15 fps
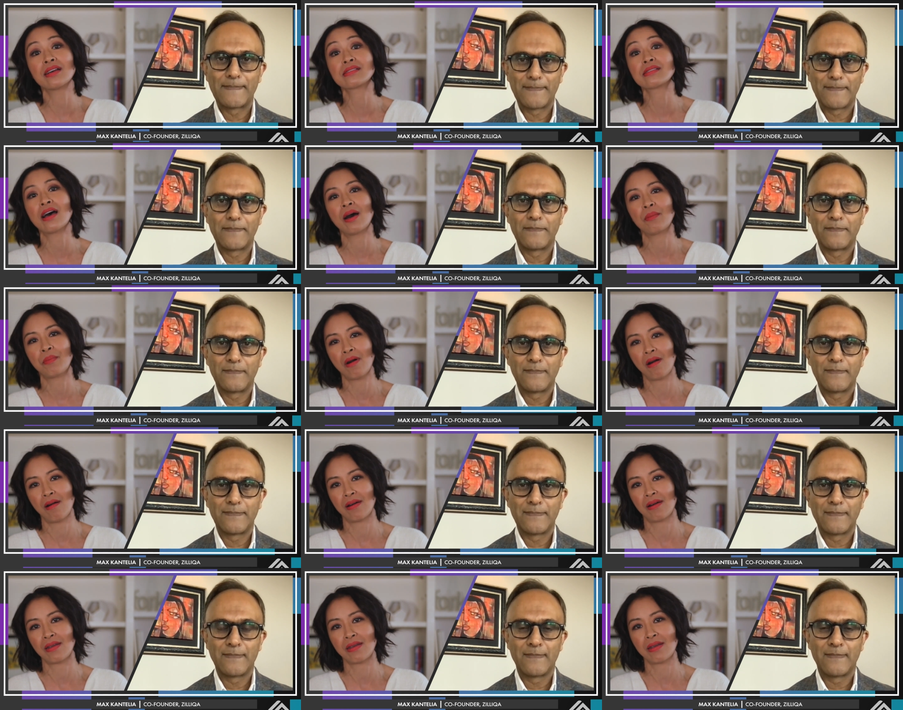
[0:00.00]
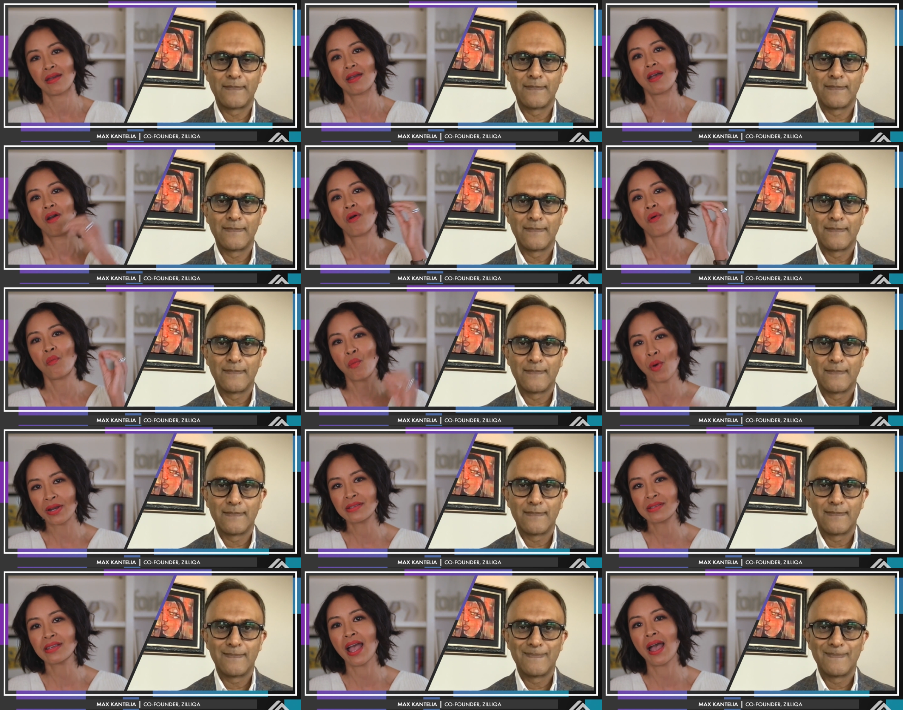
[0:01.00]
Speaker 1: us up on what
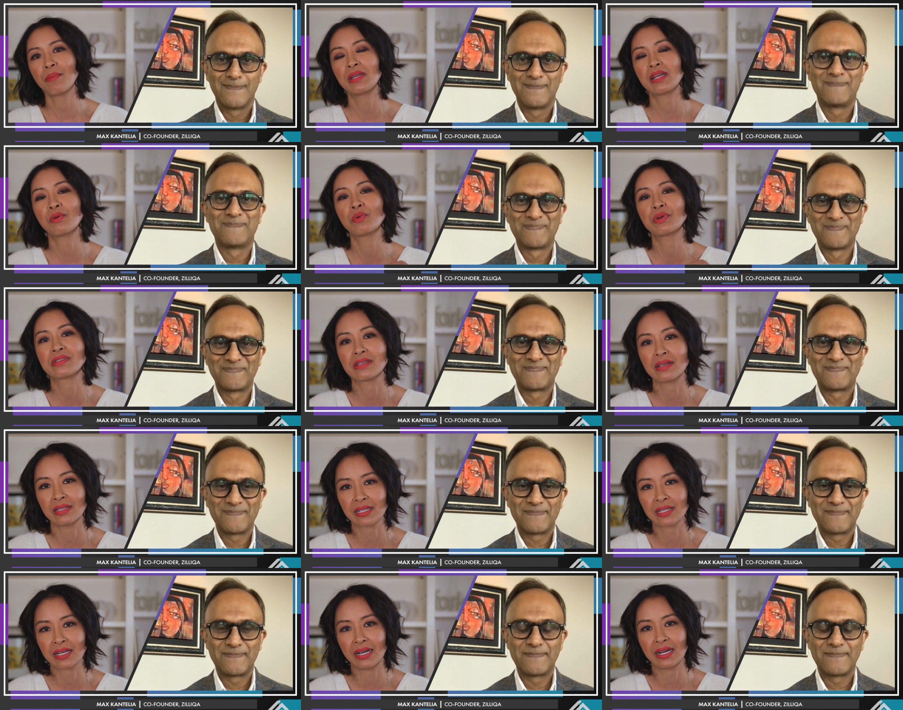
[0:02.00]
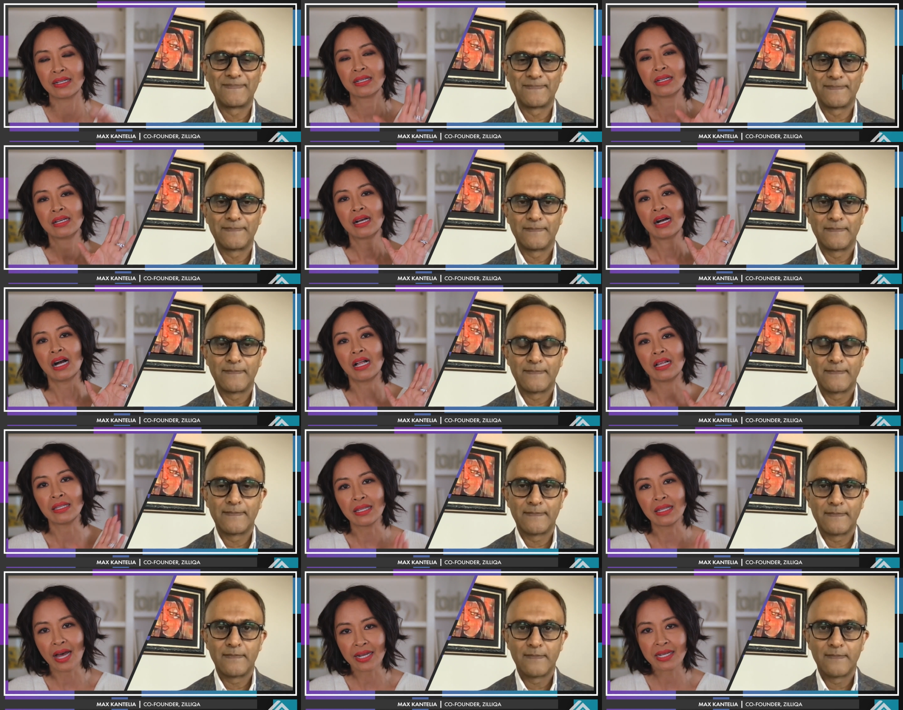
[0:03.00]
is happening with Zilliqa. A
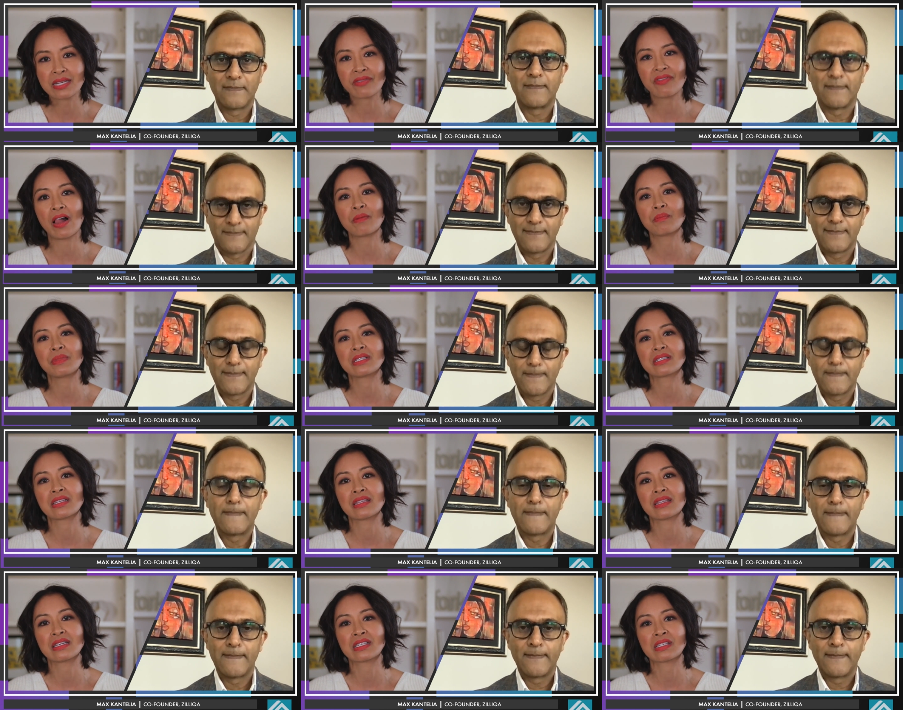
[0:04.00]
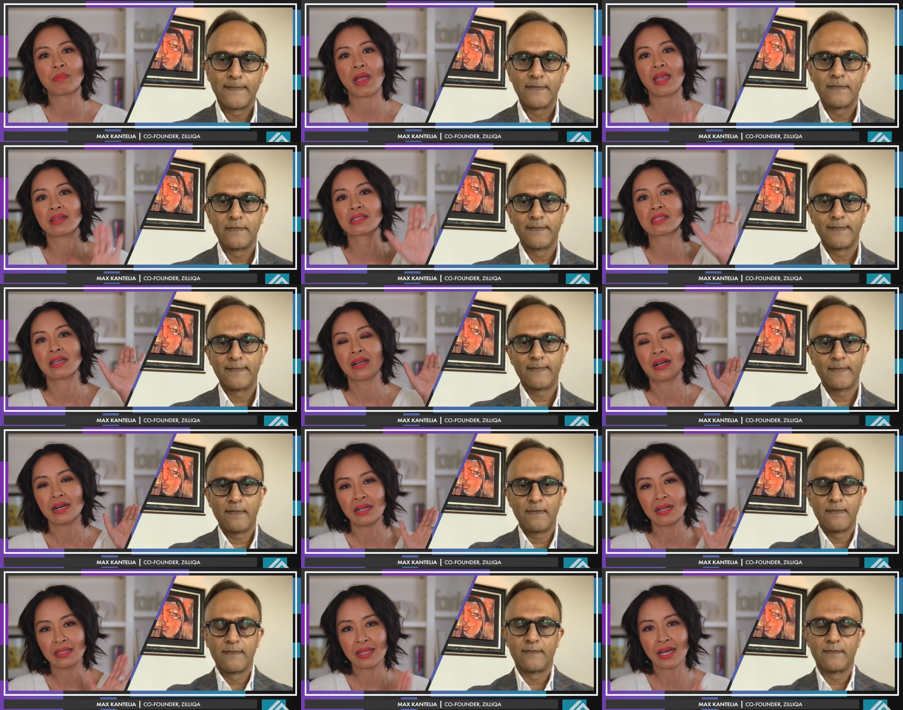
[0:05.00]
lot of developments in this space,
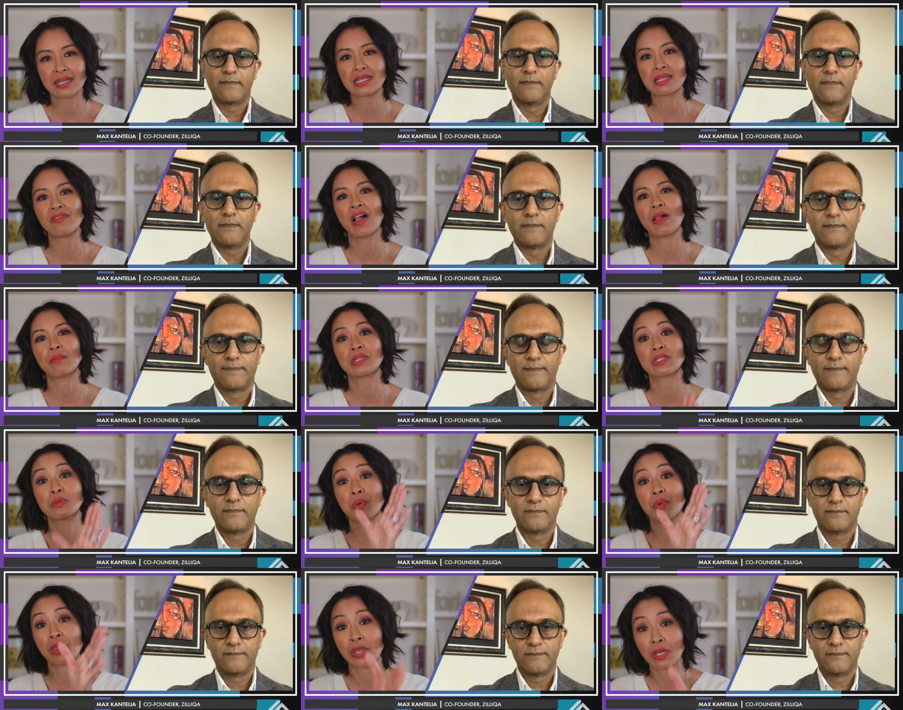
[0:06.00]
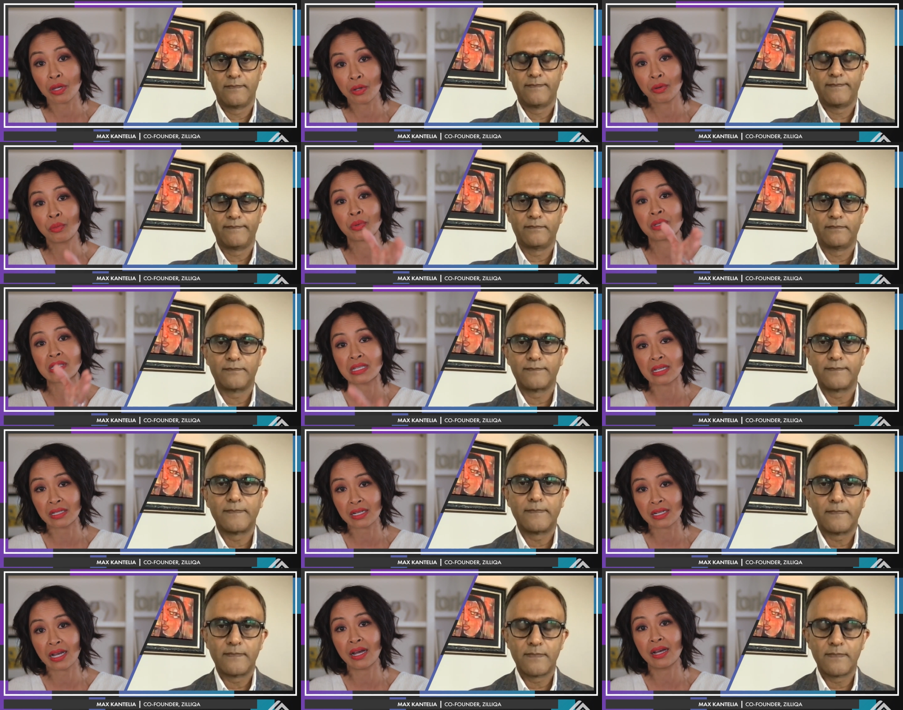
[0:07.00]
a lot of developments with you, with
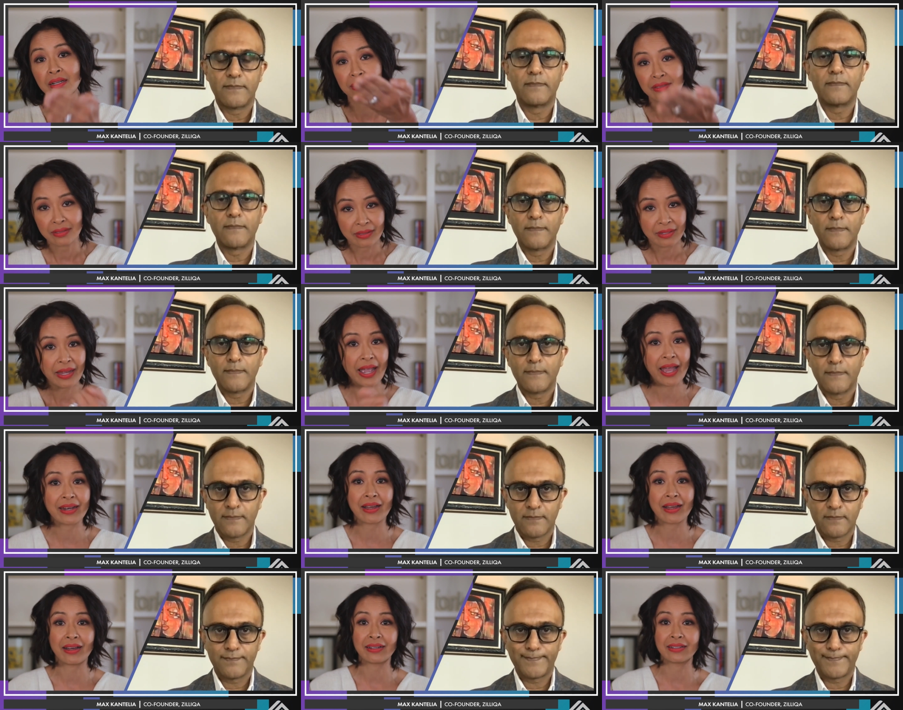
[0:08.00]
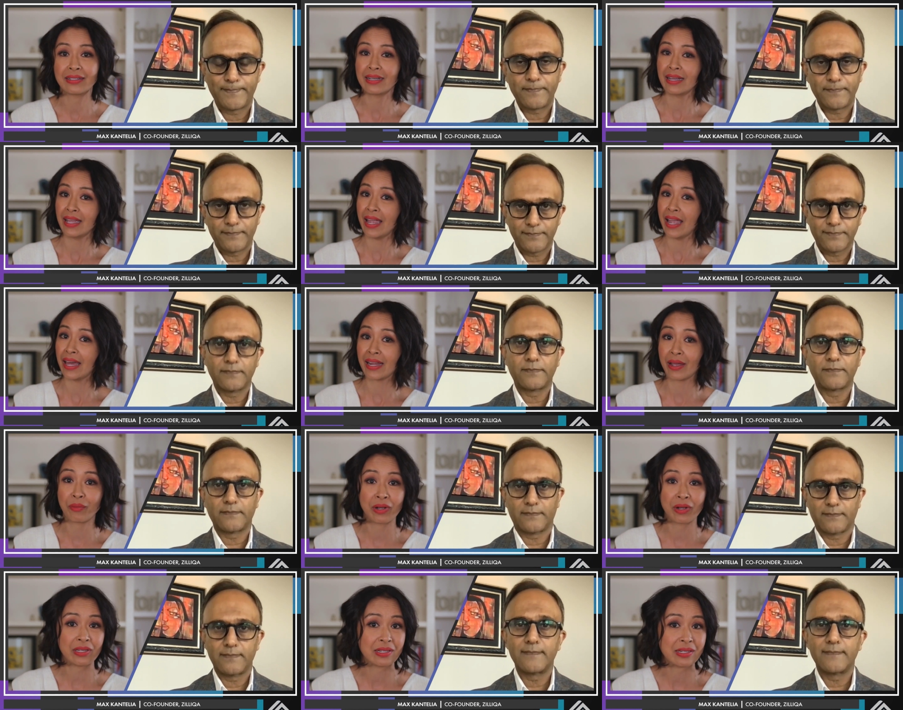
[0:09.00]
Zilliqa, and I
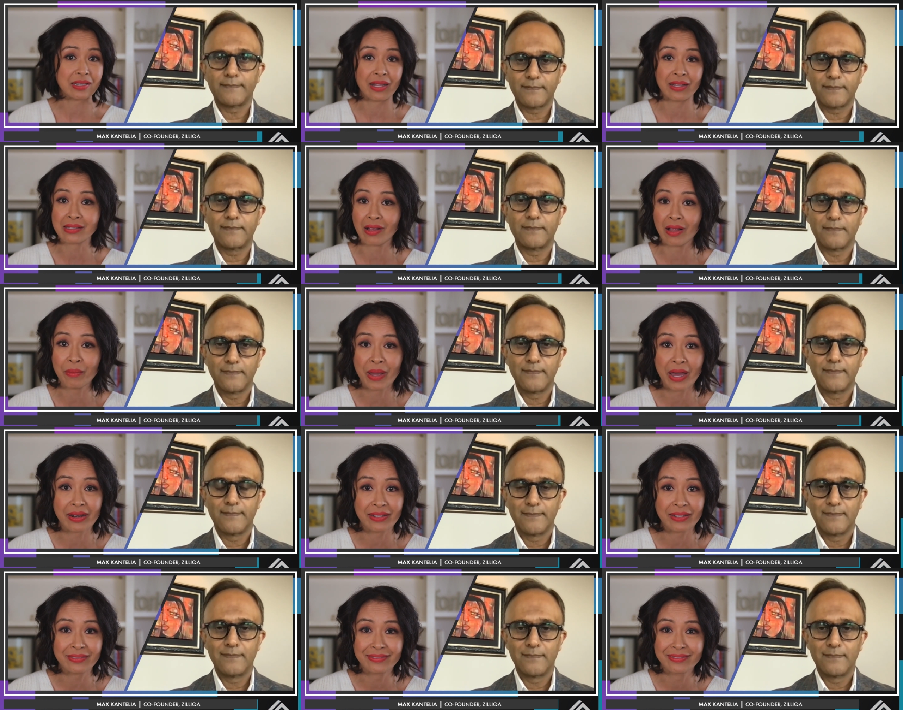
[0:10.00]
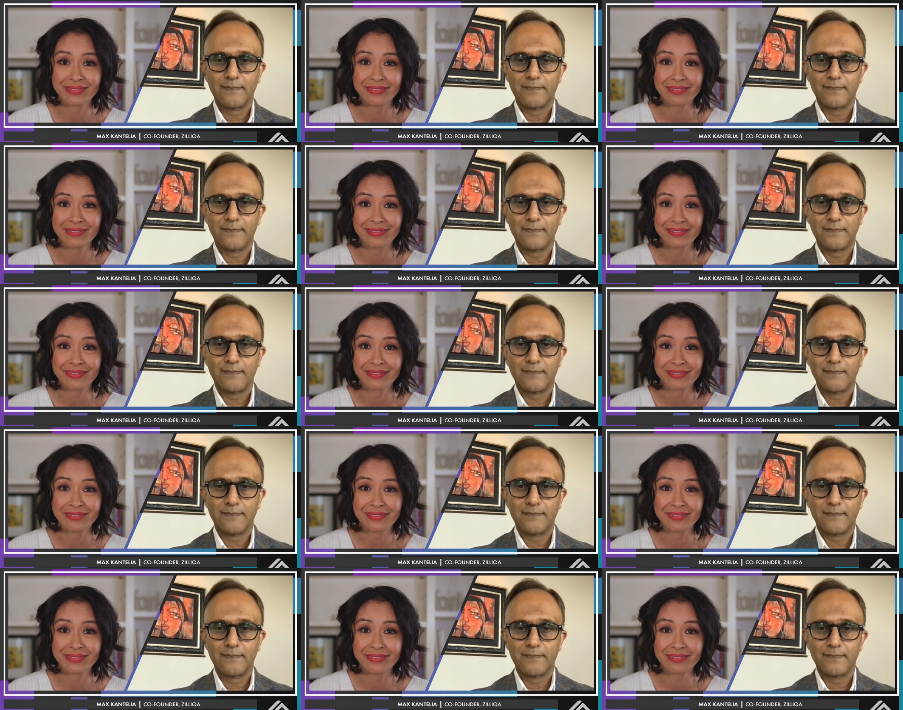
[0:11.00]
want you to tell us all about it.